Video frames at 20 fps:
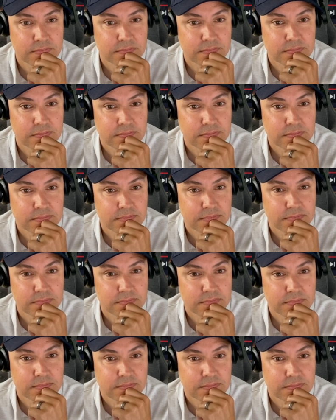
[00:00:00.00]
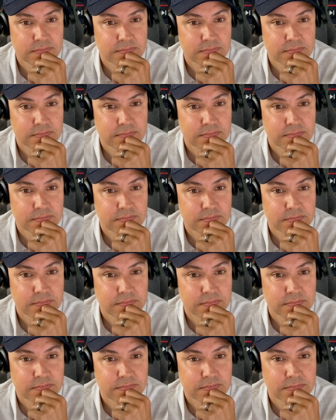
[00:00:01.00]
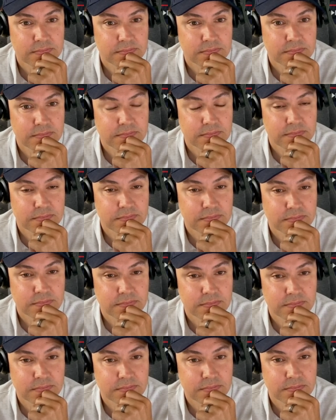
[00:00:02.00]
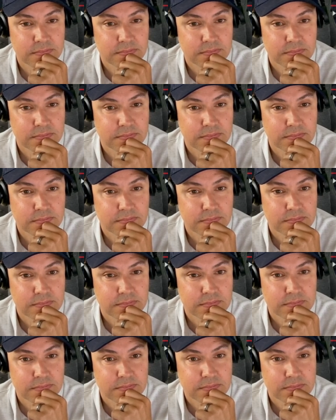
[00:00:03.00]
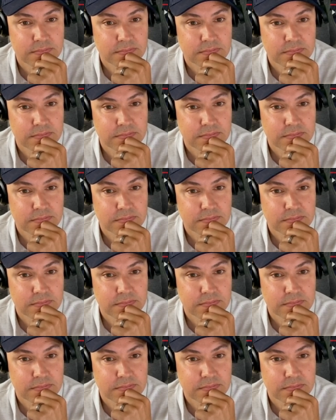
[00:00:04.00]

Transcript: No words are spoken by the person on screen.